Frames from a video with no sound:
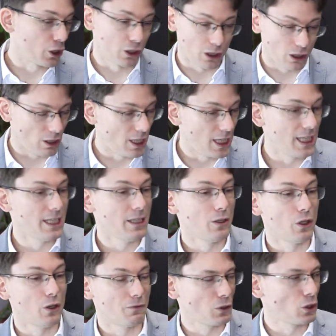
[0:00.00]
Suddenly,
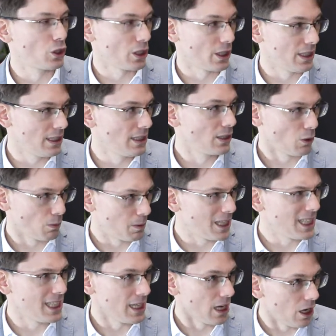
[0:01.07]
the future is
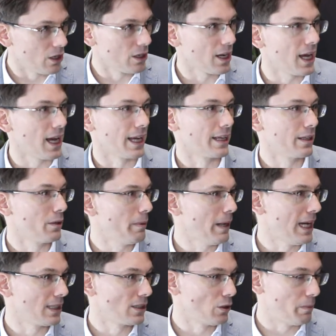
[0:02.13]
completely unlike the
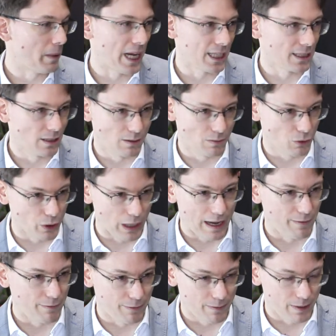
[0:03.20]
past. The past, you
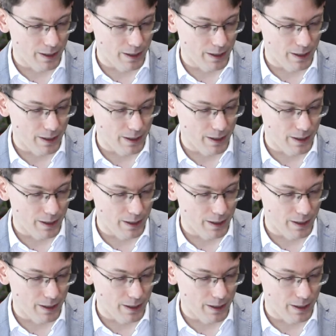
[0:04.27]
have